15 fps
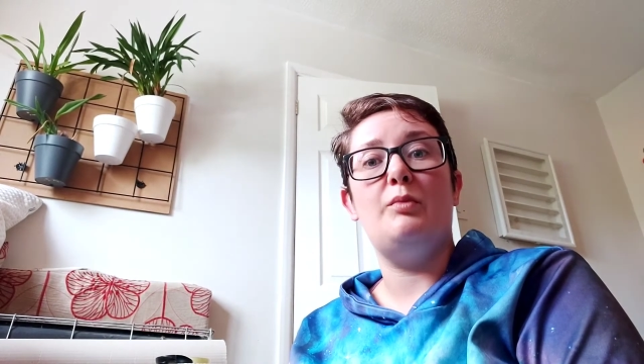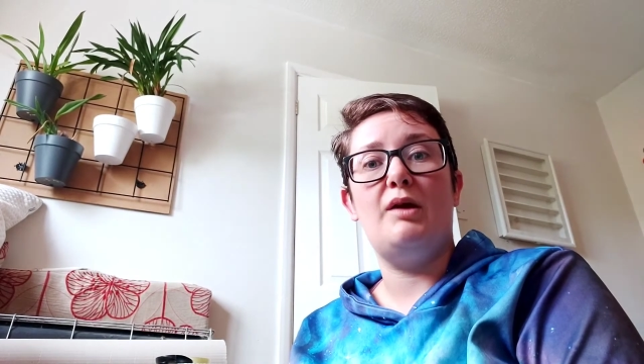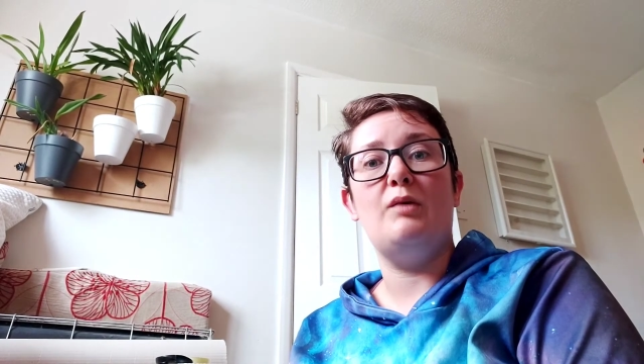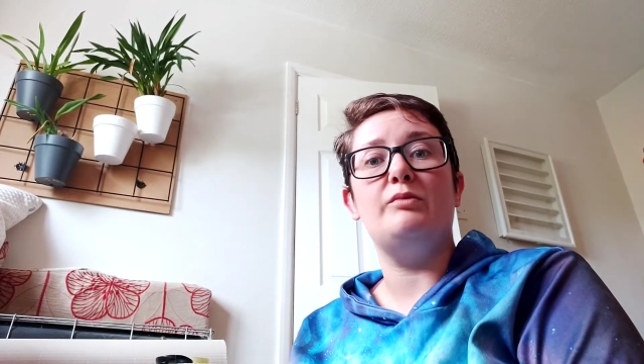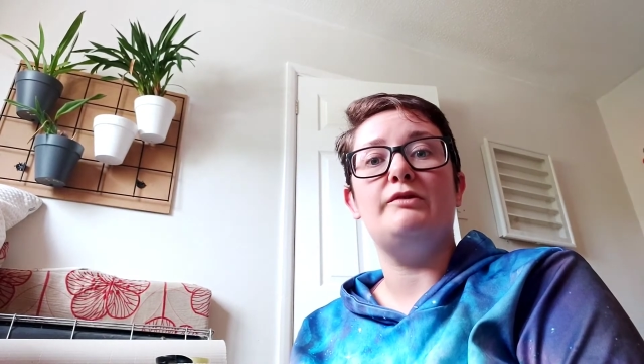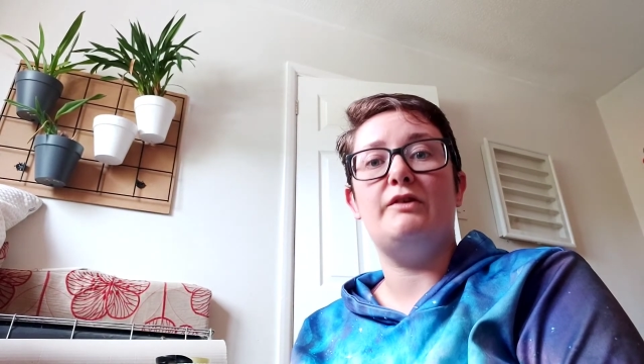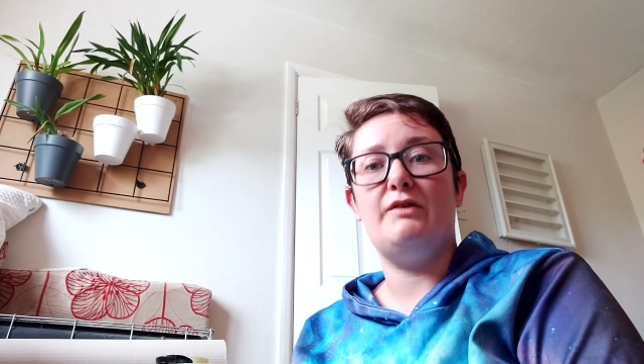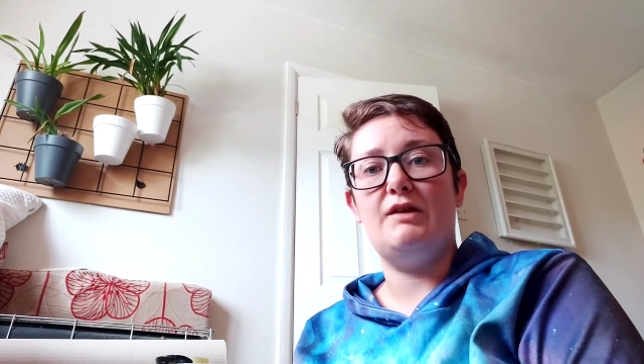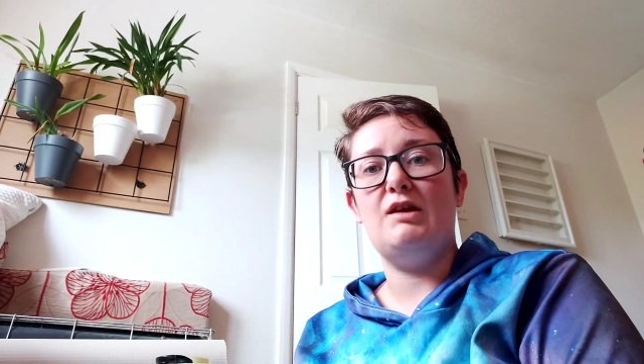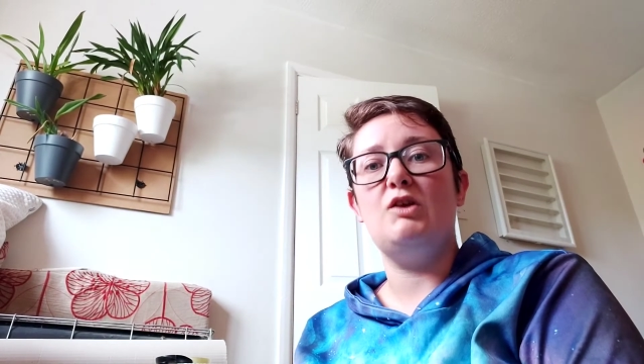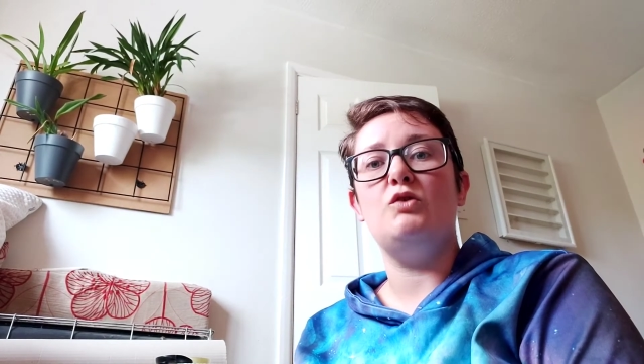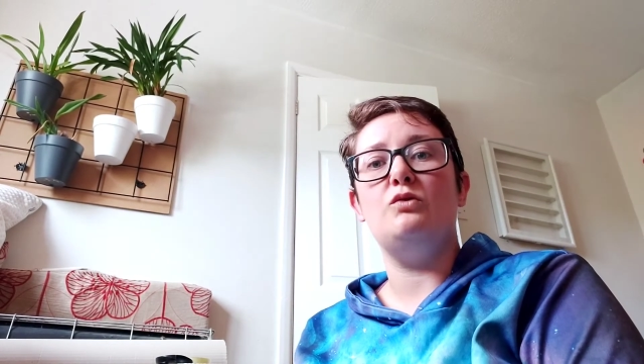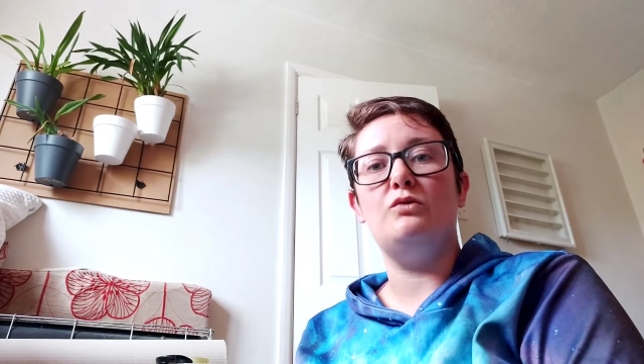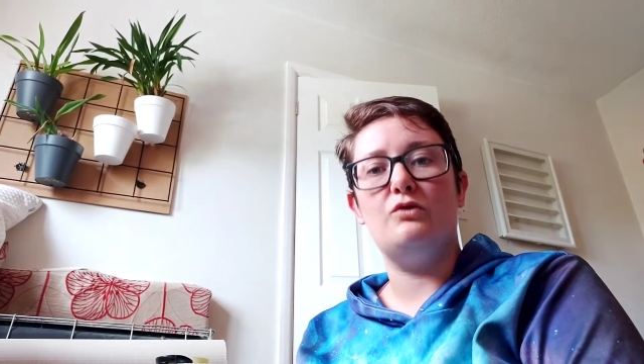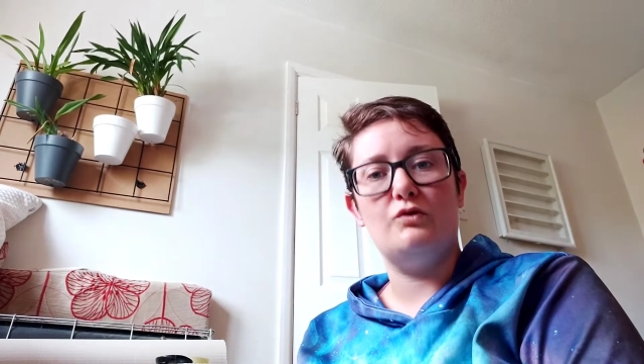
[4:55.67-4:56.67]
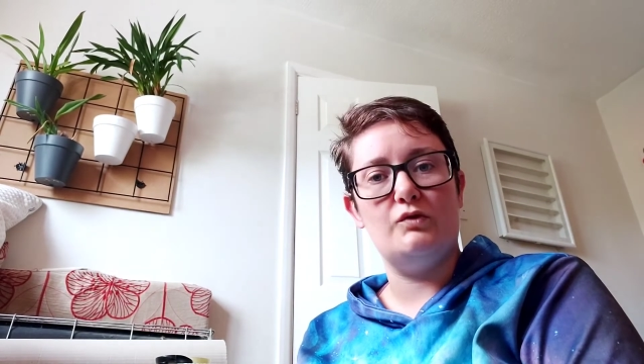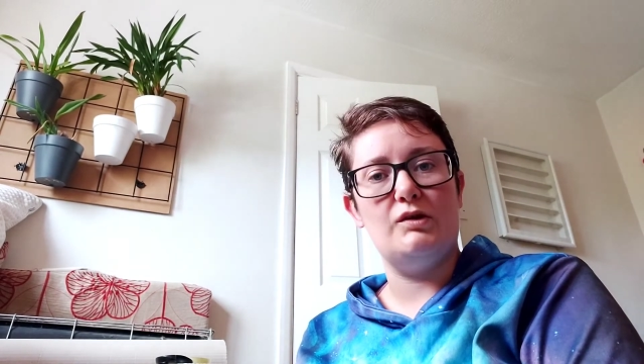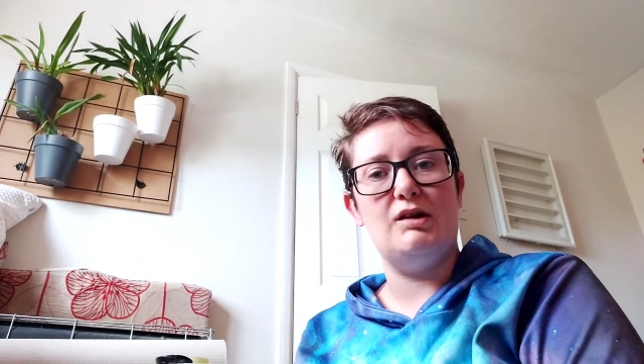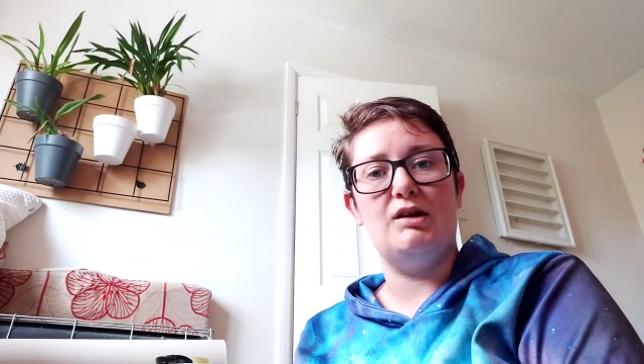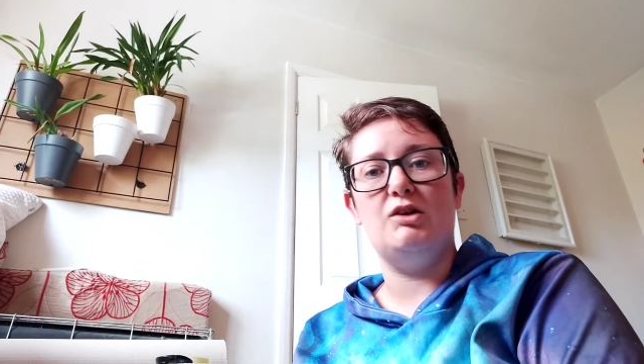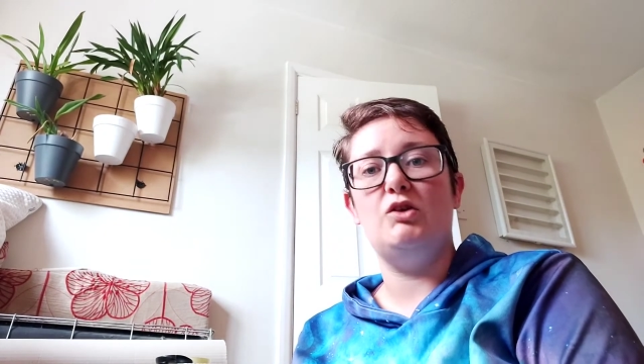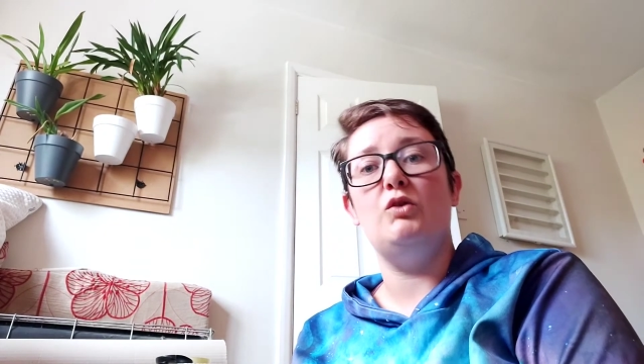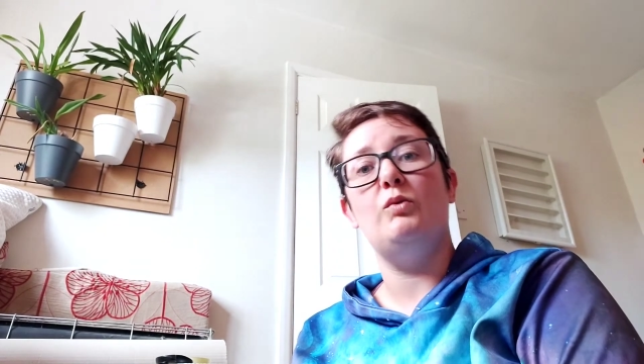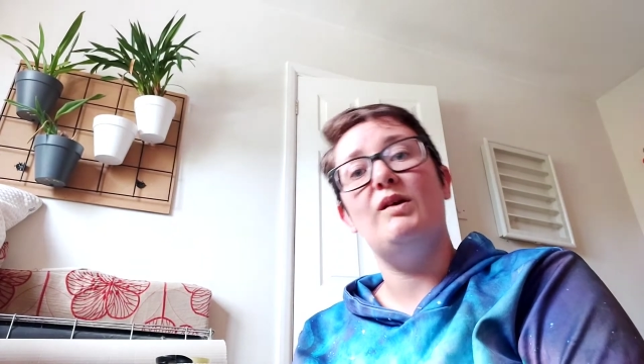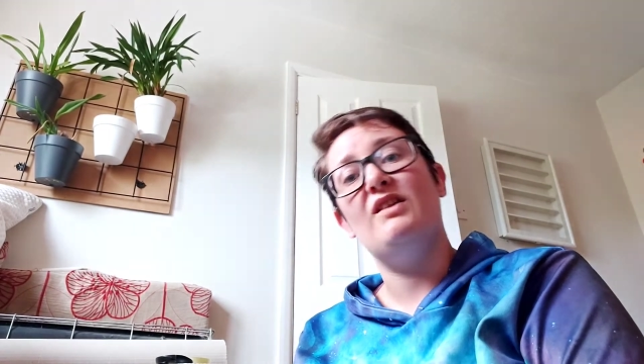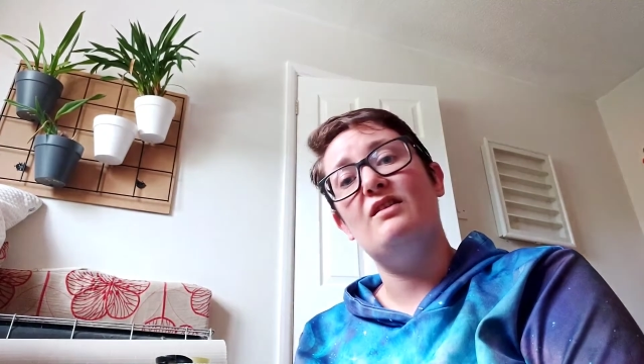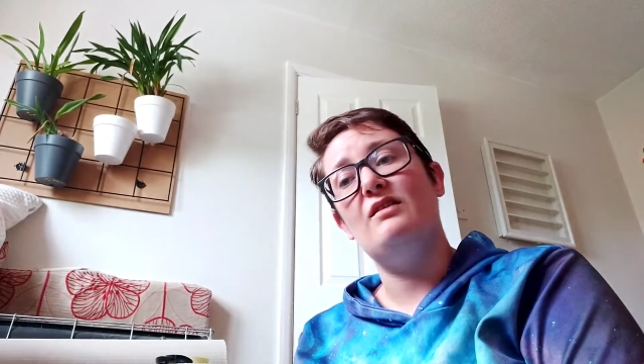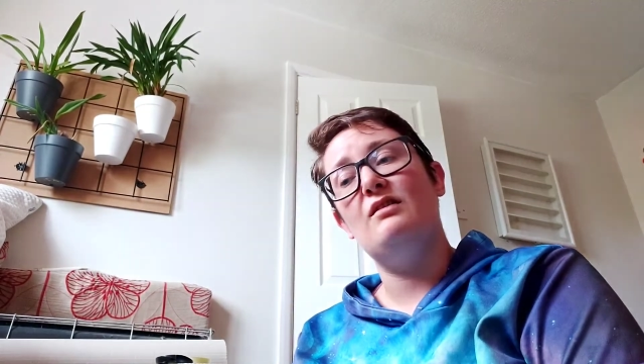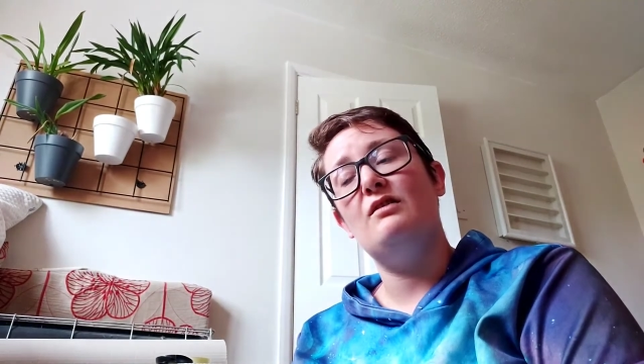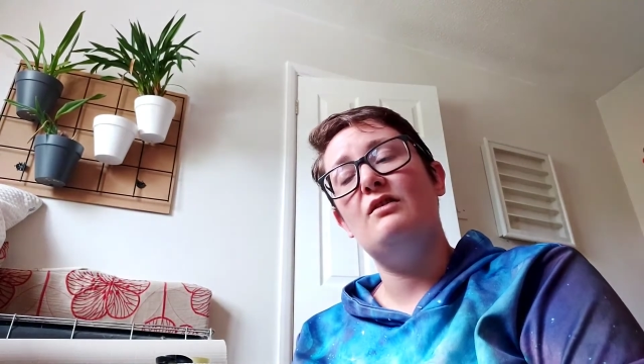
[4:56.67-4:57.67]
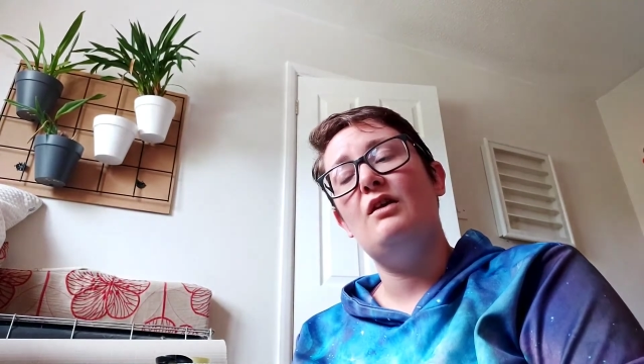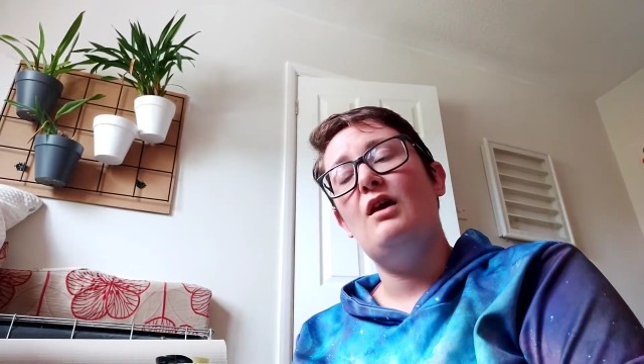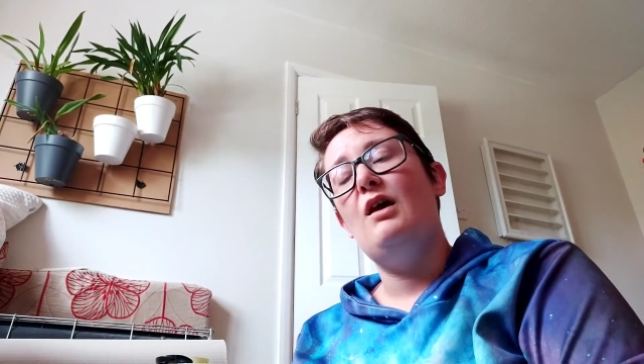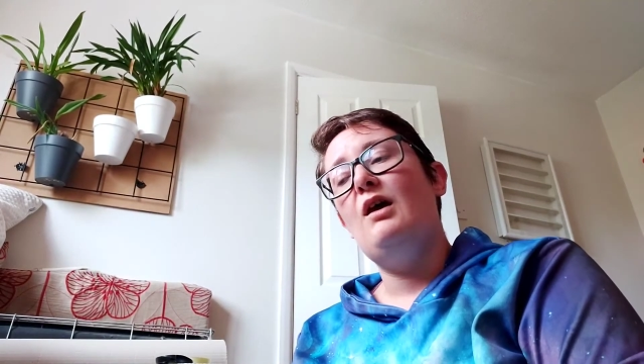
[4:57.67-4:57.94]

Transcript: be able to see who's trilling and who isn't.